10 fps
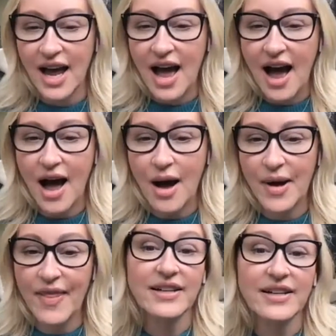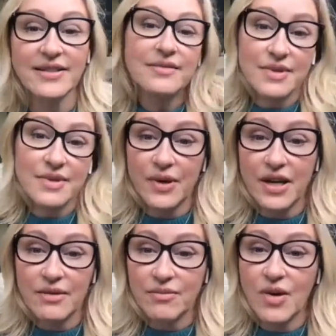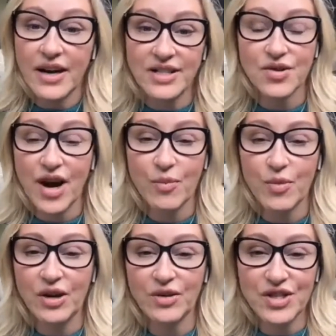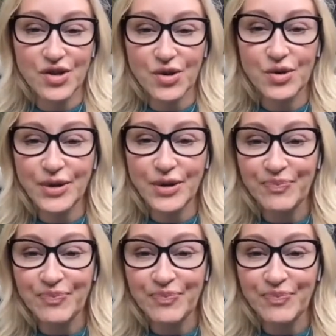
And that's simply on Instagram, Without Losing Your Cool.